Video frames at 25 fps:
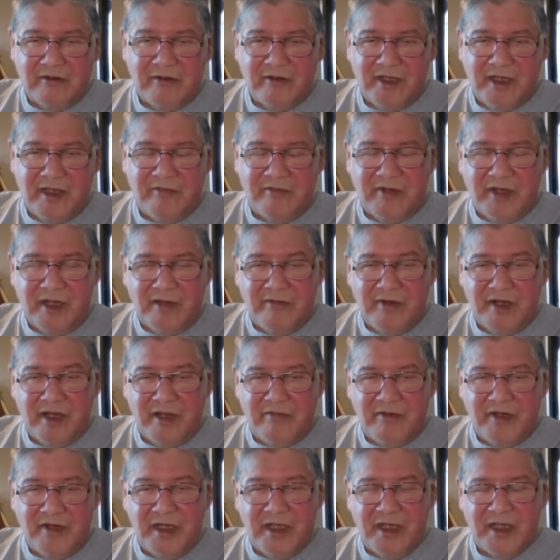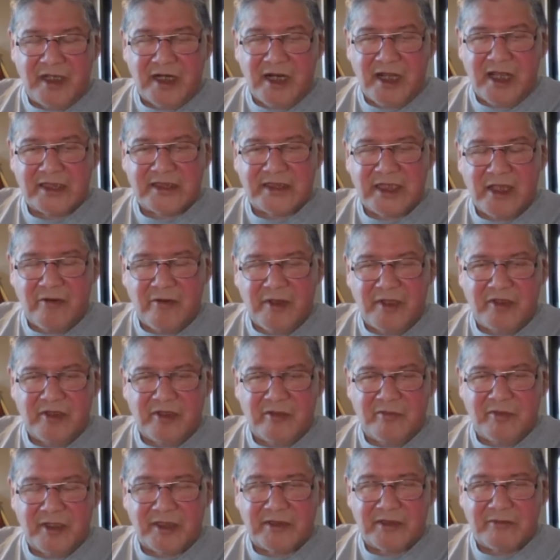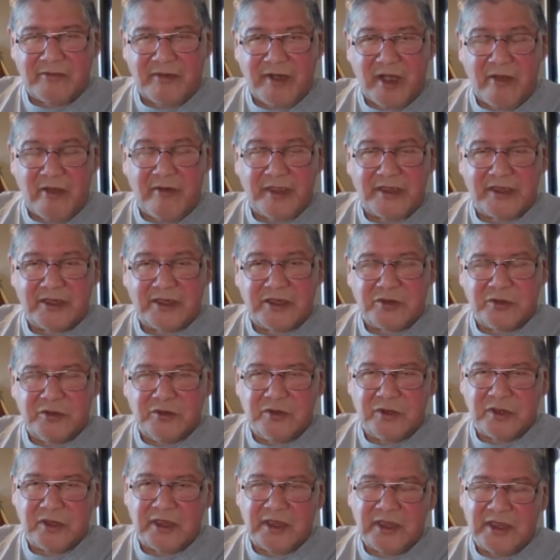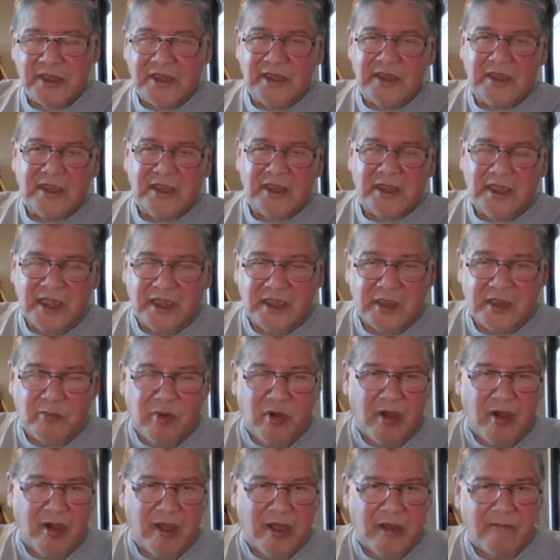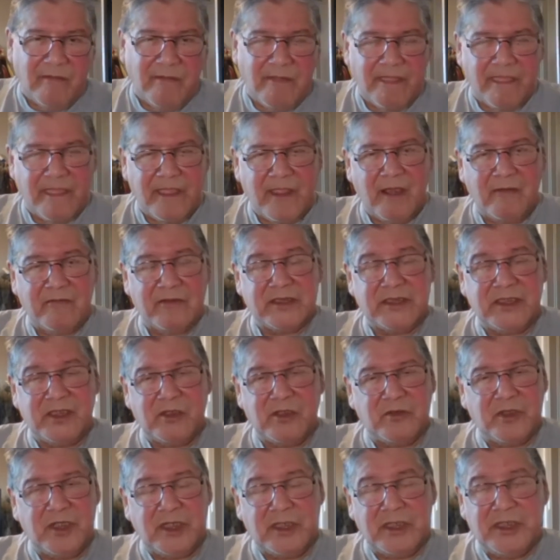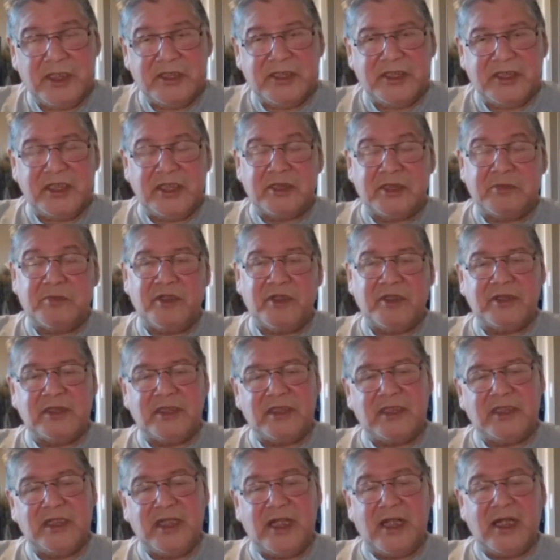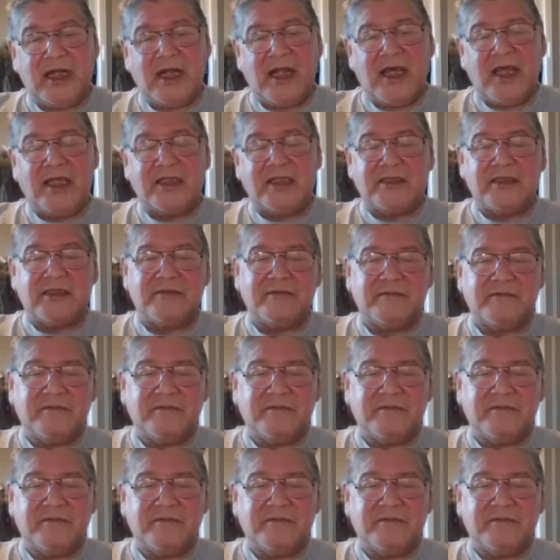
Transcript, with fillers: every, every class I went to, because when I went to school in the Pas, I was the only indigenous person in the class